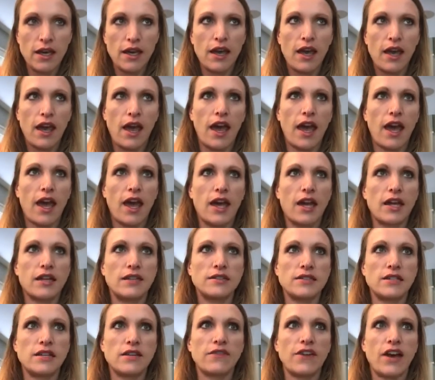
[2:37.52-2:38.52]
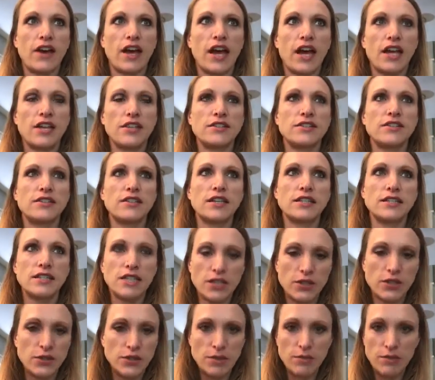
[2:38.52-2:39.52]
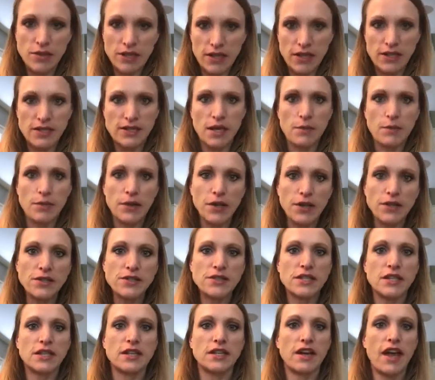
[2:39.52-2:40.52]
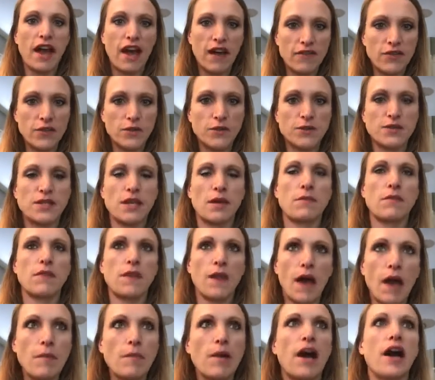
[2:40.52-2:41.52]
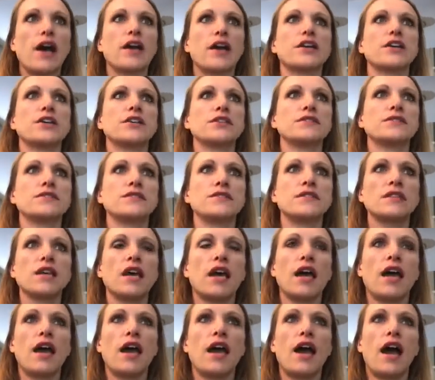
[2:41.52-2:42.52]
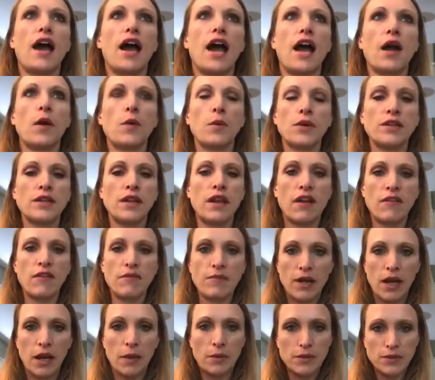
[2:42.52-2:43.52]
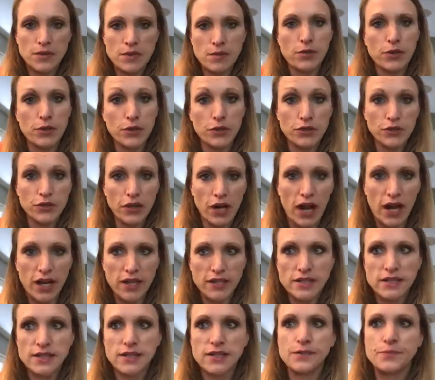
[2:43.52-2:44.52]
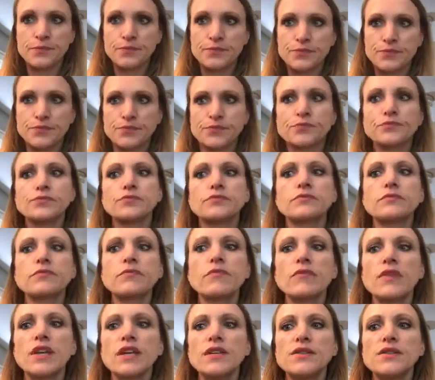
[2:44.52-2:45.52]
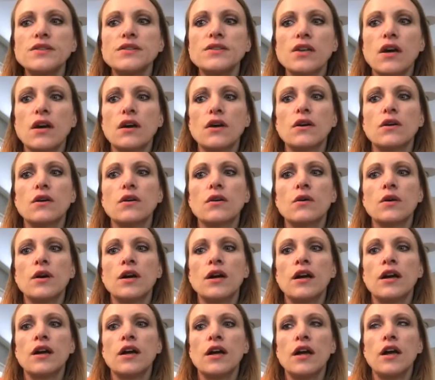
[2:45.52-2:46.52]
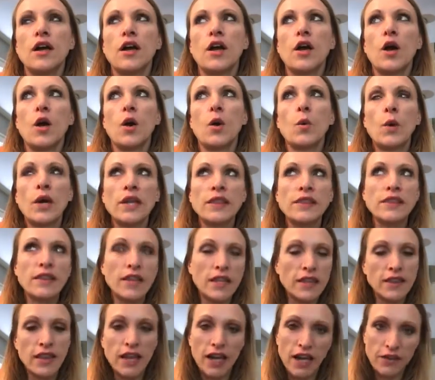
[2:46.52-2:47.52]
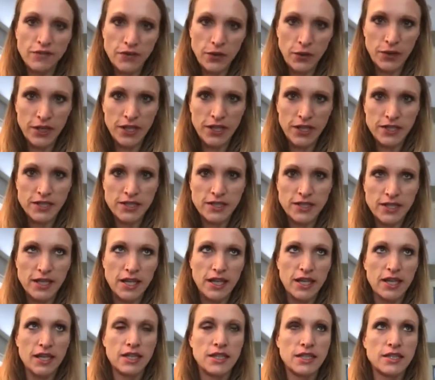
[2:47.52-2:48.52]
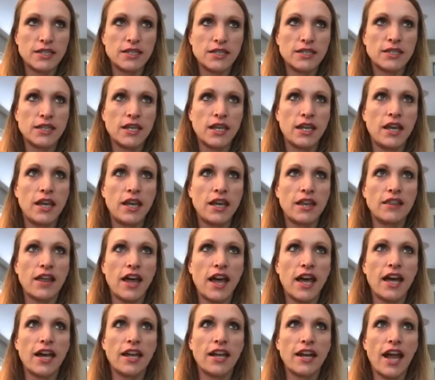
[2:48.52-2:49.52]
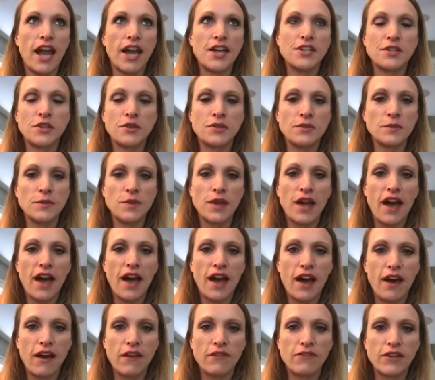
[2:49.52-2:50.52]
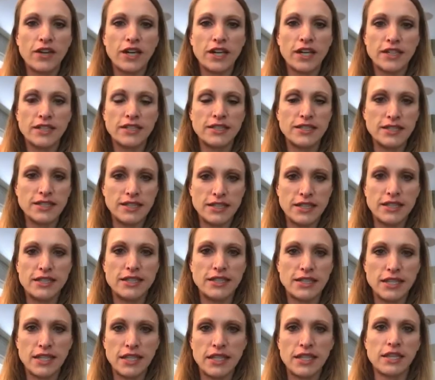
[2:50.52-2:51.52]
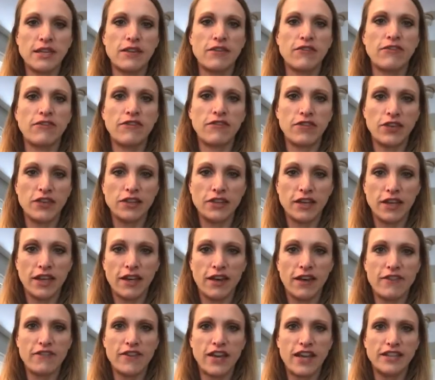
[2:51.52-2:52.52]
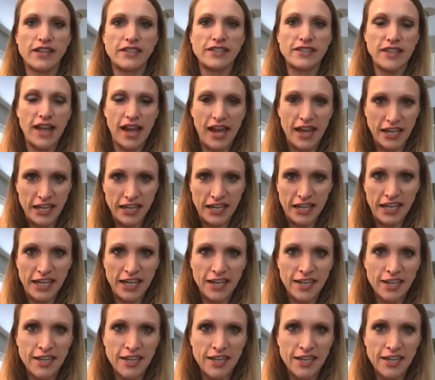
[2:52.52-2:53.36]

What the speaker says: And if I had continued to be that same person and had those same thought patterns, I wouldn't have been able to progress. So one thing that I've noticed is that I don't have a consistent feeling of anxiety